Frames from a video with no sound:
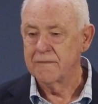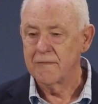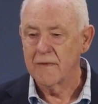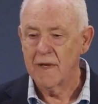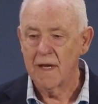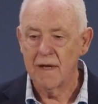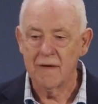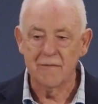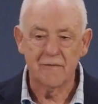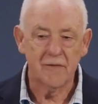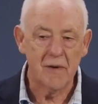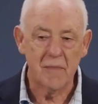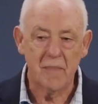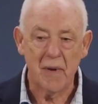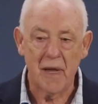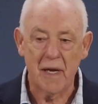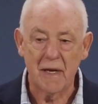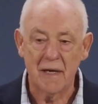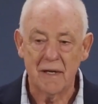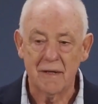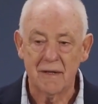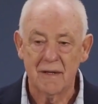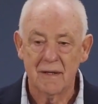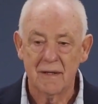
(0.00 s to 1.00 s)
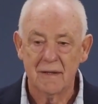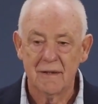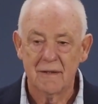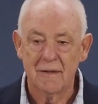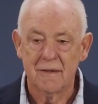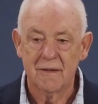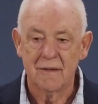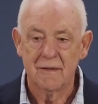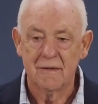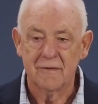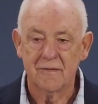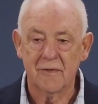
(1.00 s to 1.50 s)
every penny
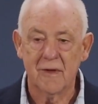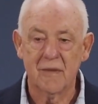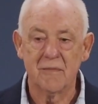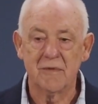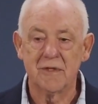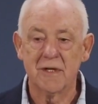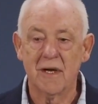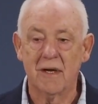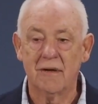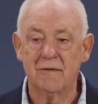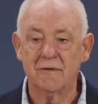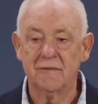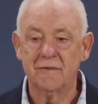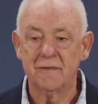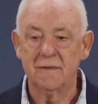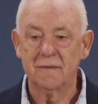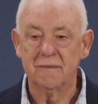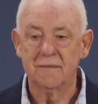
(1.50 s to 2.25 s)
for himself.